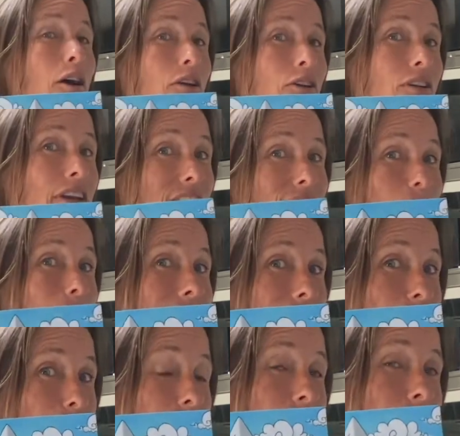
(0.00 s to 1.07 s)
you need to pick
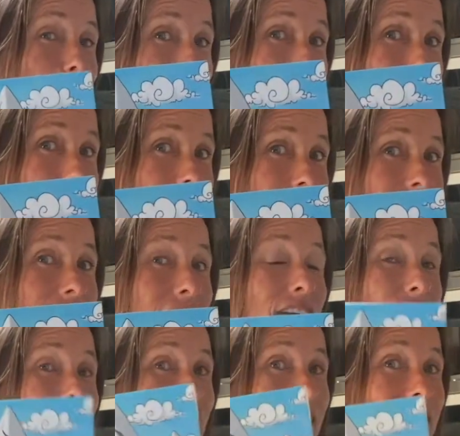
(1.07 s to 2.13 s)
up this book.
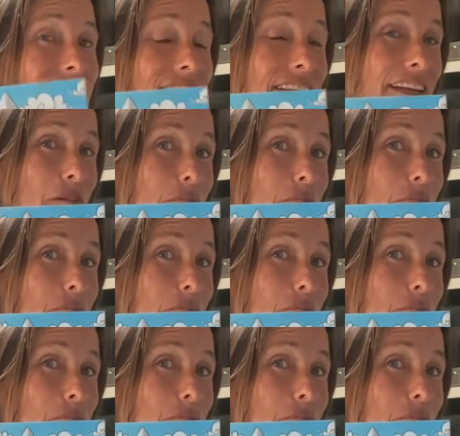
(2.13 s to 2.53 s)
So click the link